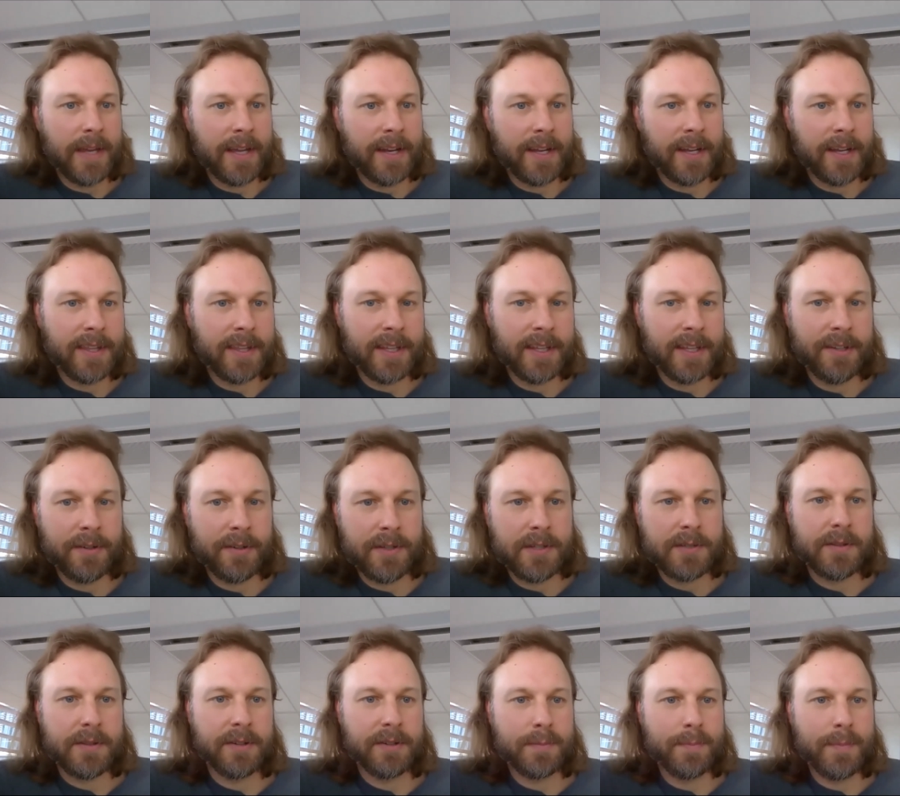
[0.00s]
And I think
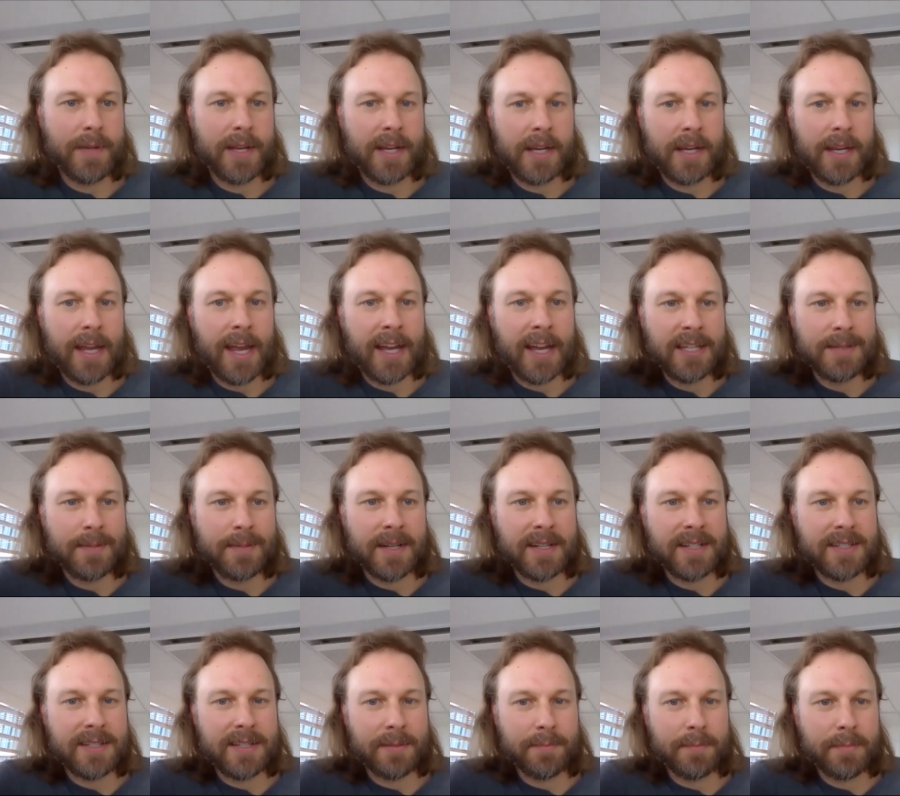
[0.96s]
there's many
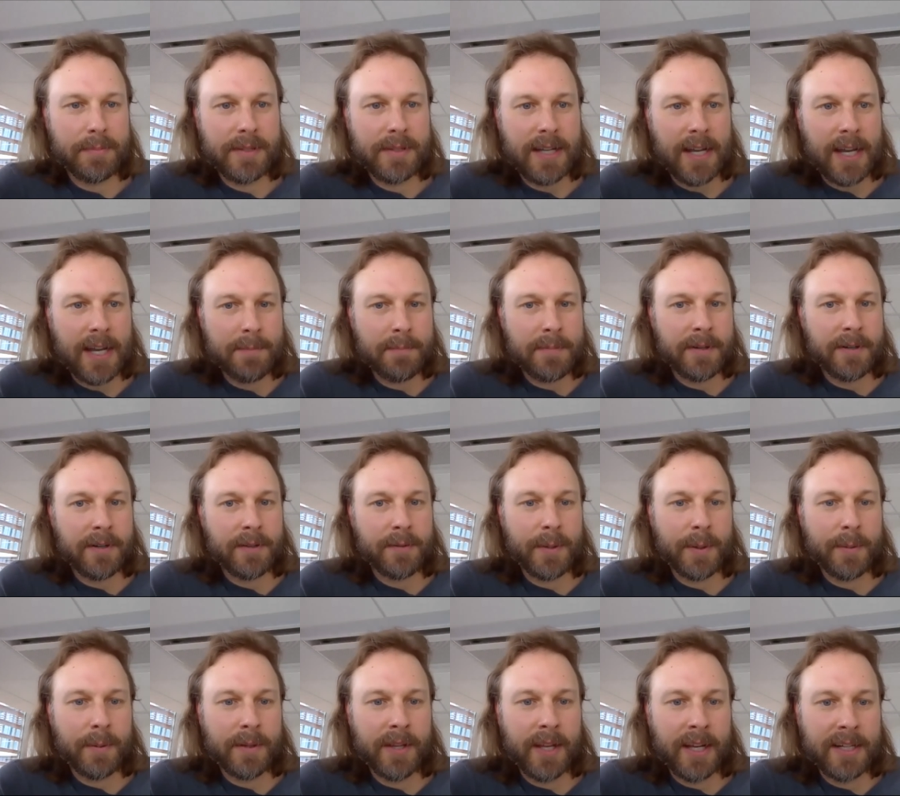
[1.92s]
aspects and time periods
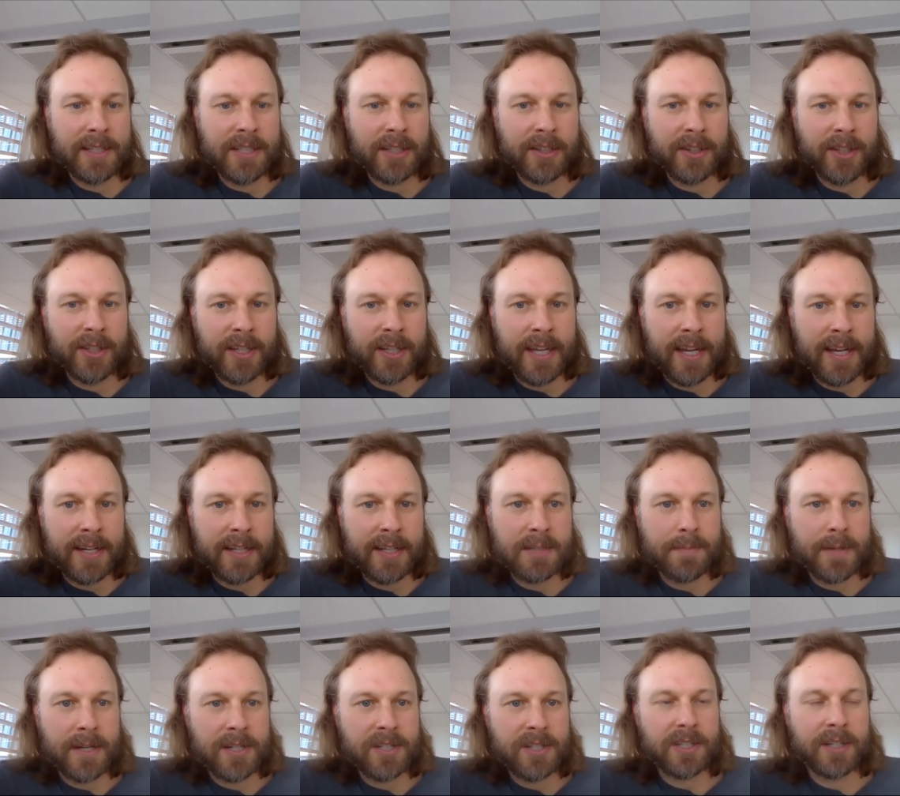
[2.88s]
we would like to look at,
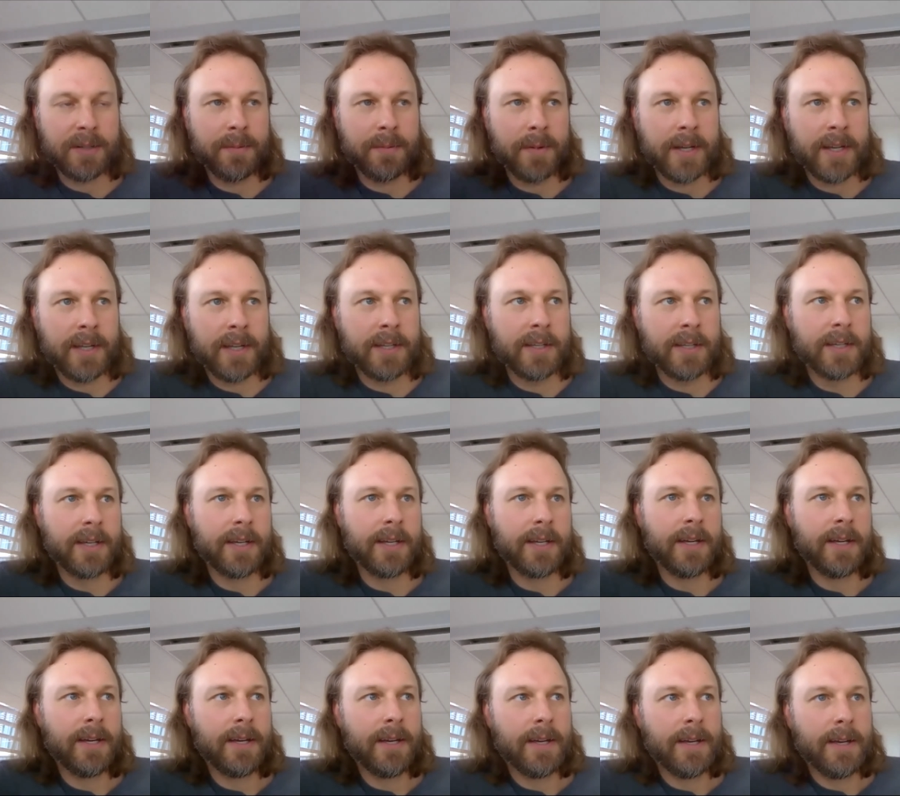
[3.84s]
especially when
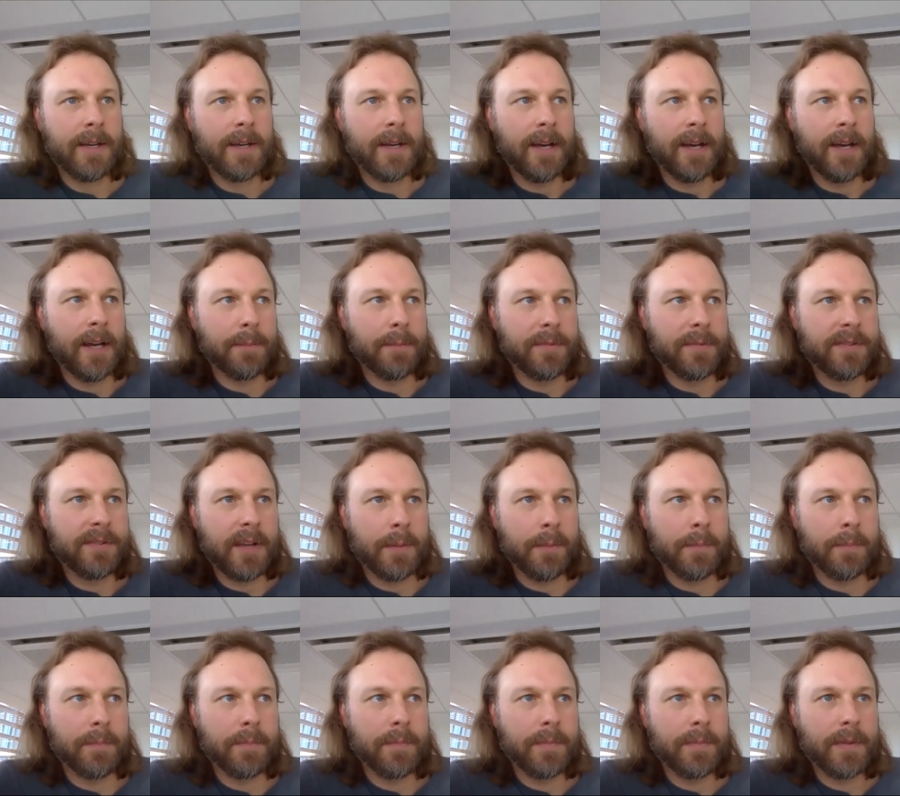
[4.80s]

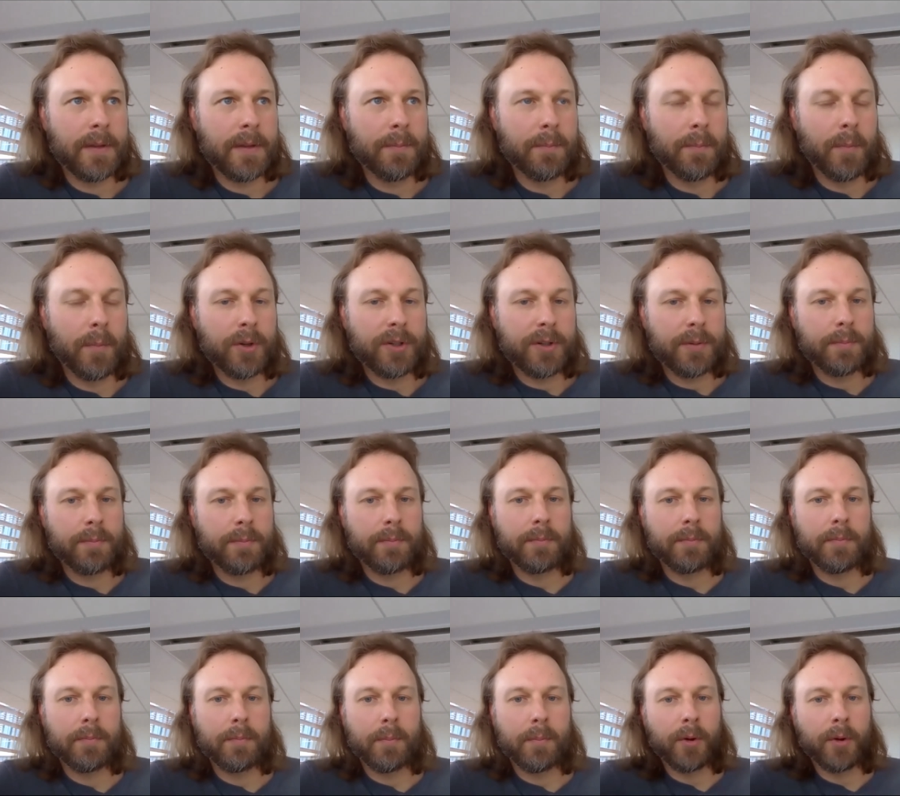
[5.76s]
some more
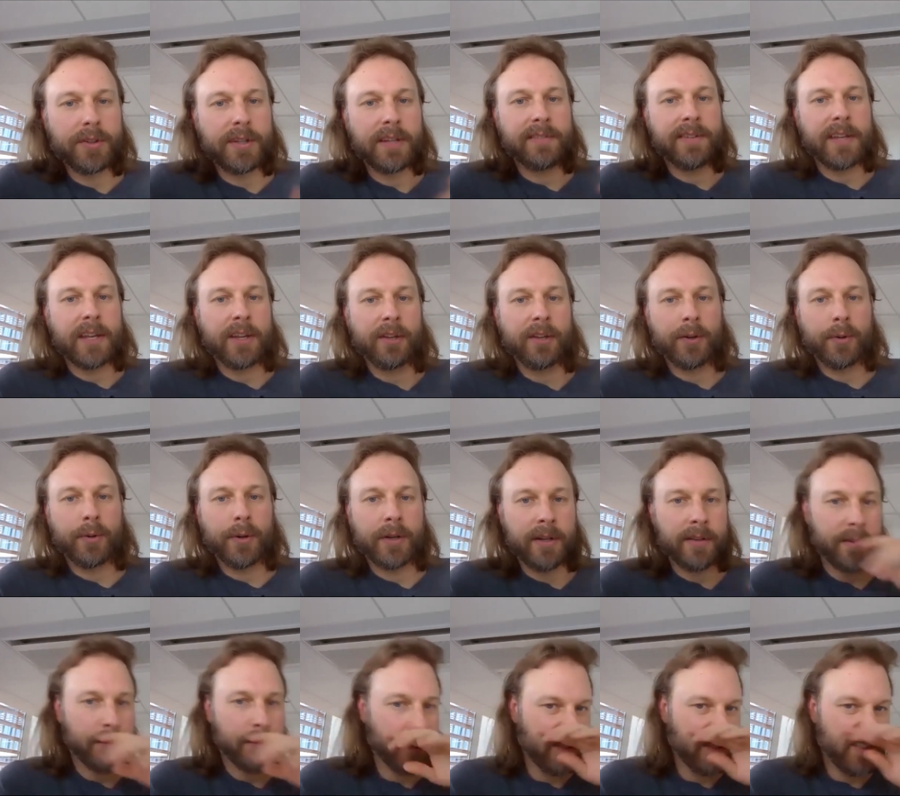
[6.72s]
multicellular
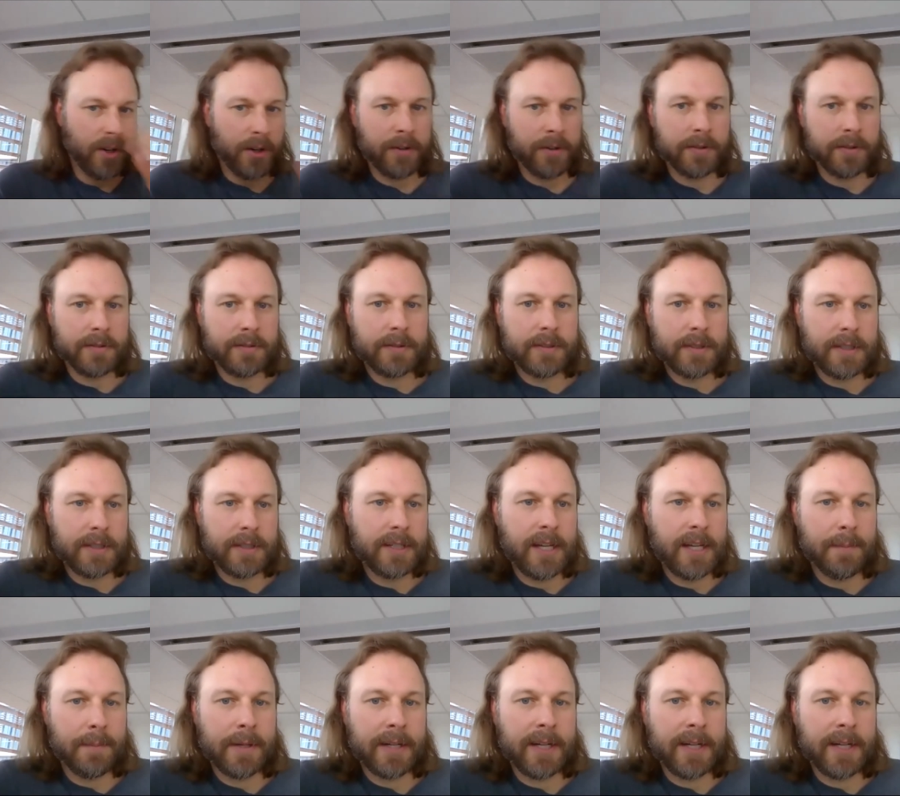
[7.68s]
organisms start
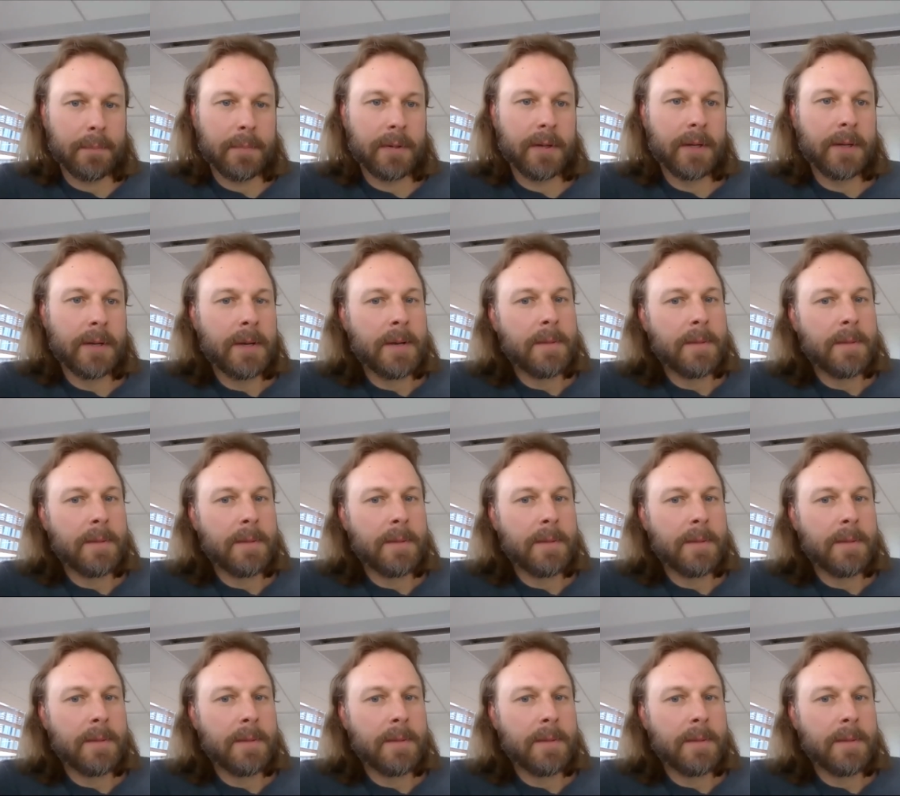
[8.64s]
coming up.